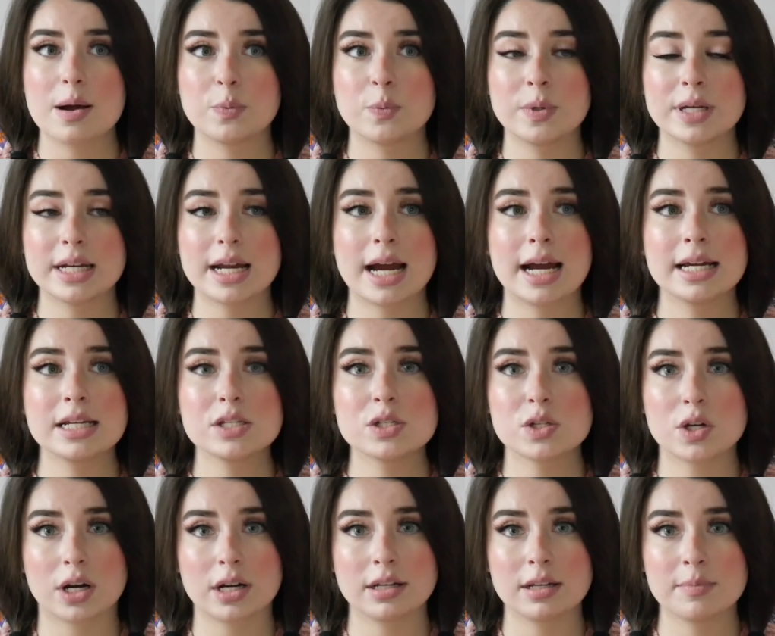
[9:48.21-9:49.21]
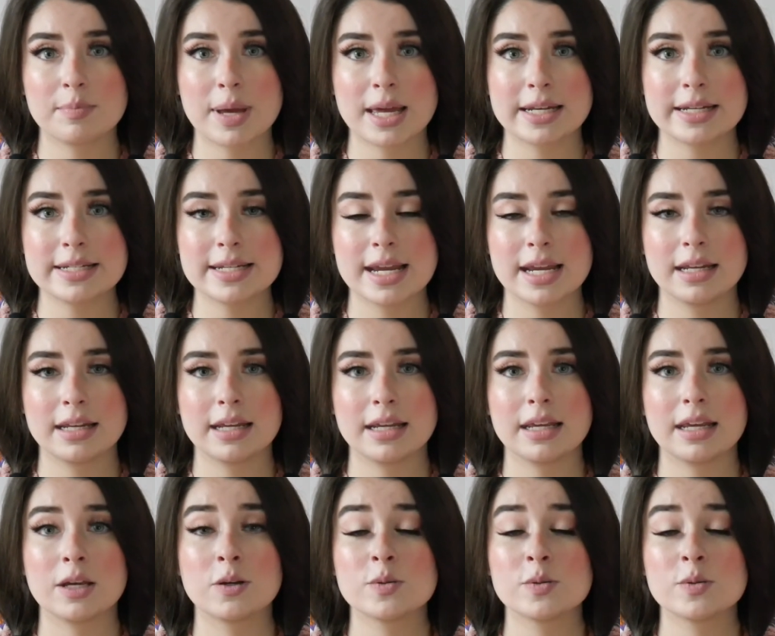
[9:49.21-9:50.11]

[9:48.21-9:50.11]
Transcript: When I started meditating,